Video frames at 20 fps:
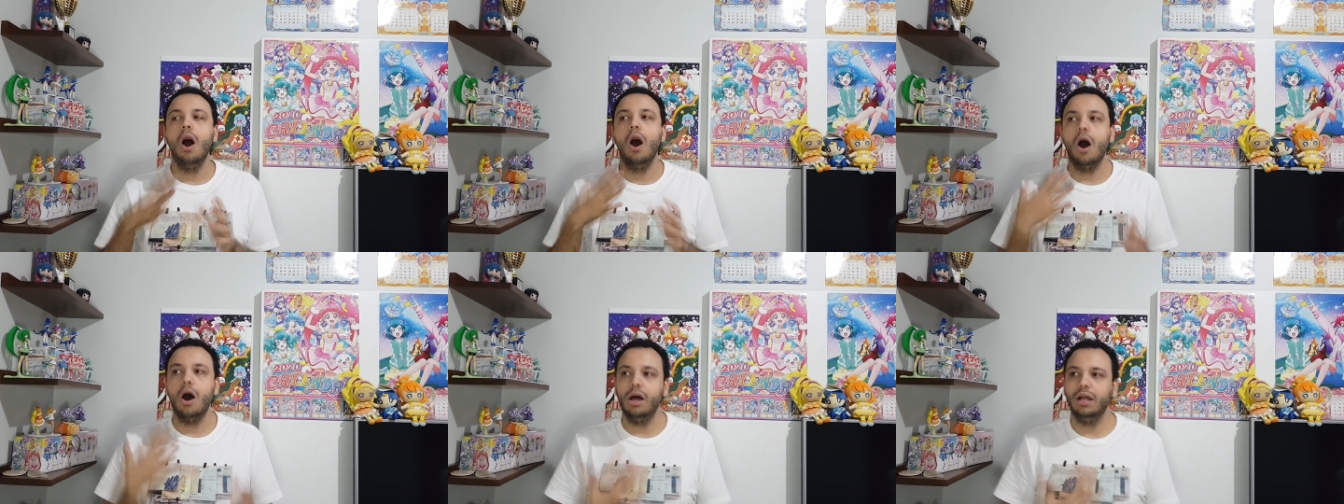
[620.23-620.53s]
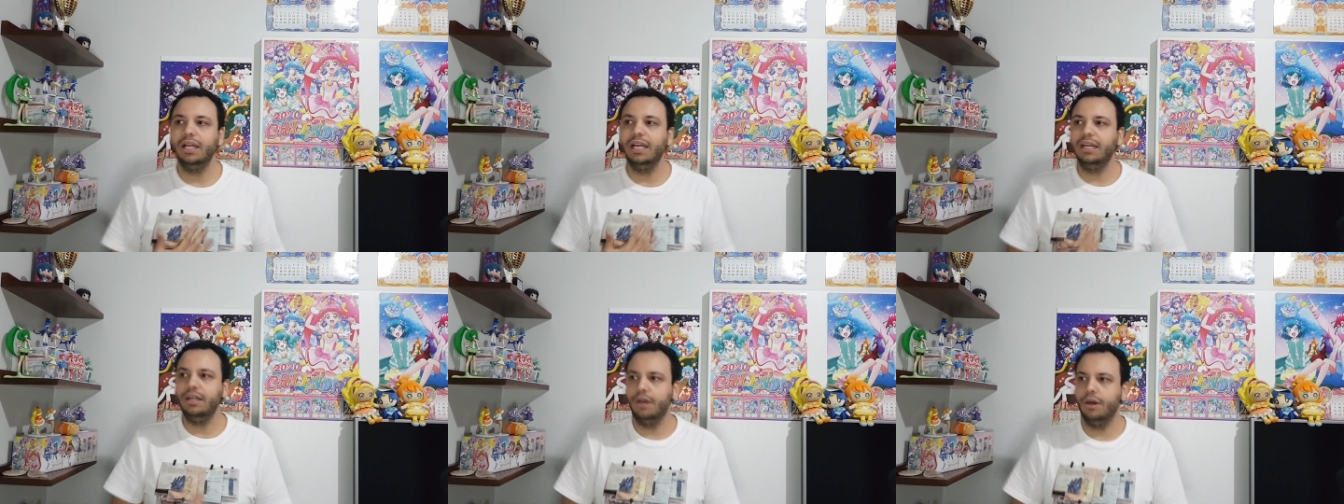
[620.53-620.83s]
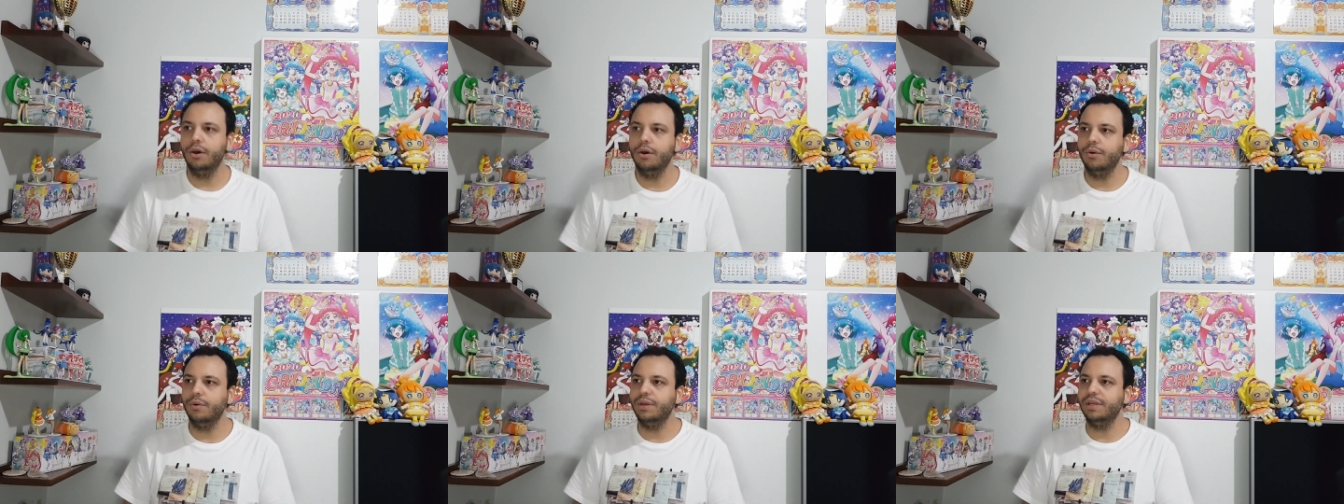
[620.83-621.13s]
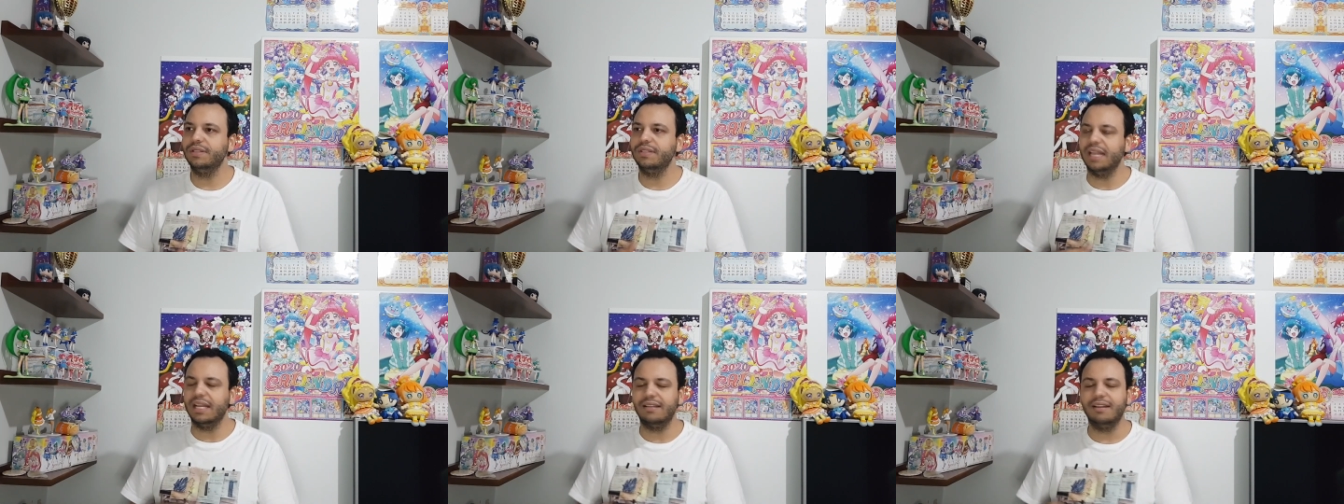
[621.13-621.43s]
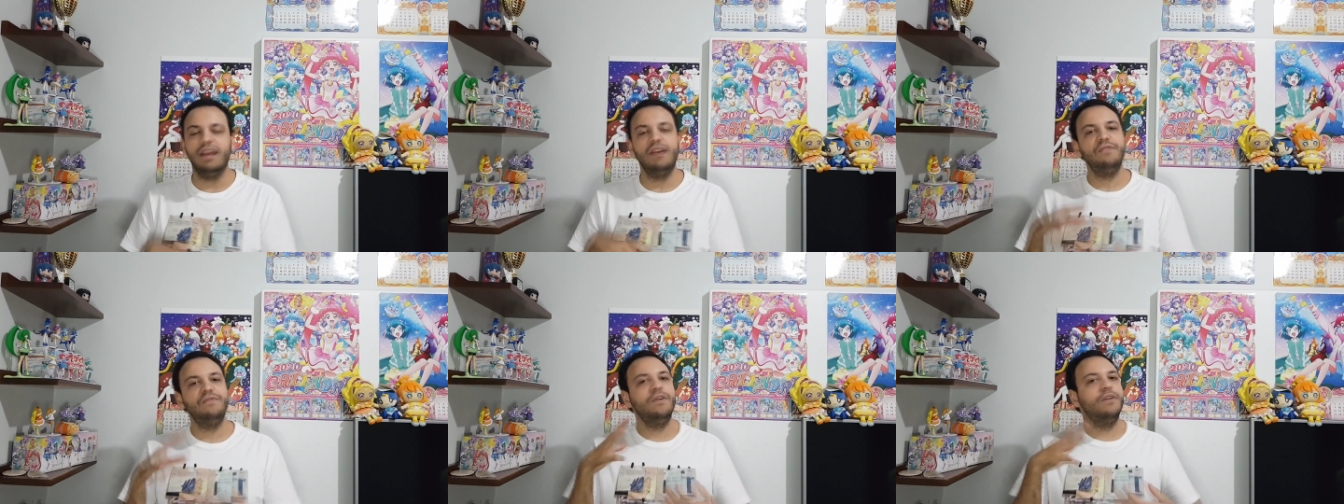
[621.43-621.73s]
All I know is
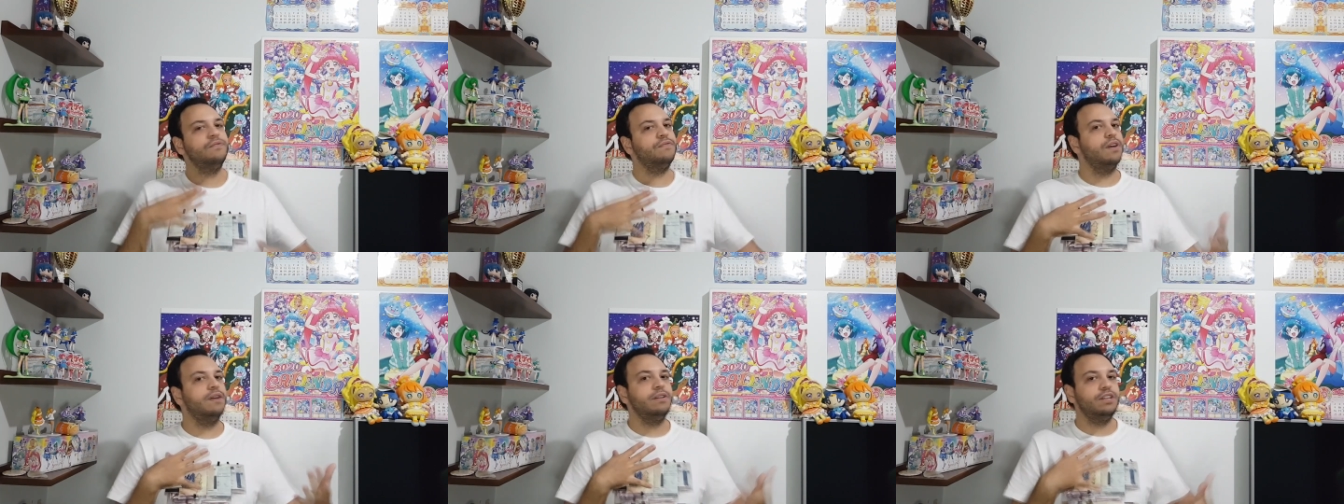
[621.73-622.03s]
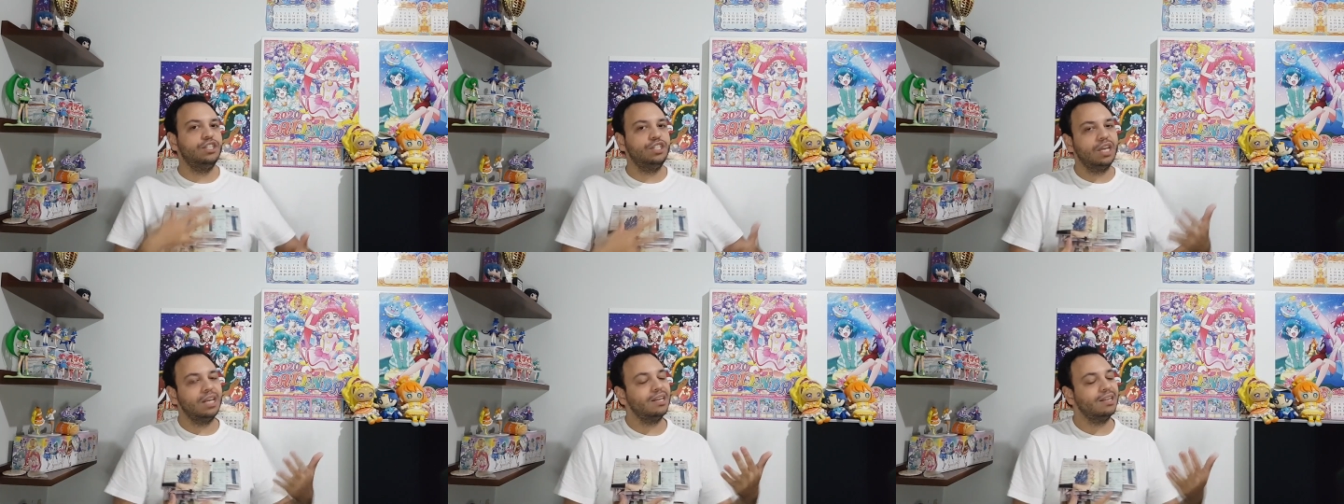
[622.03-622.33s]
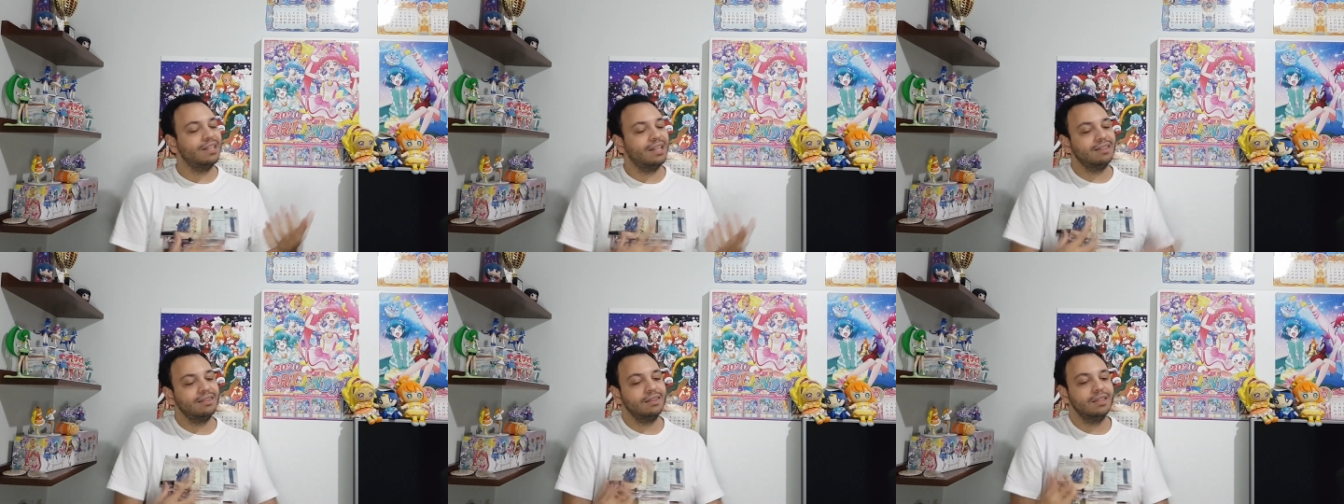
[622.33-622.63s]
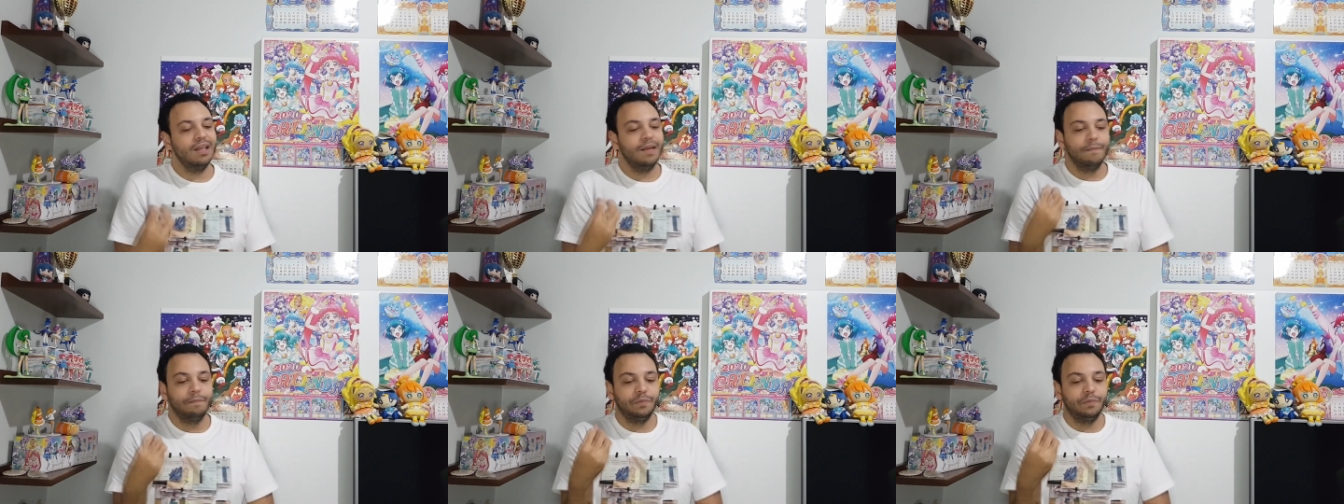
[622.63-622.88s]
that it felt very shady that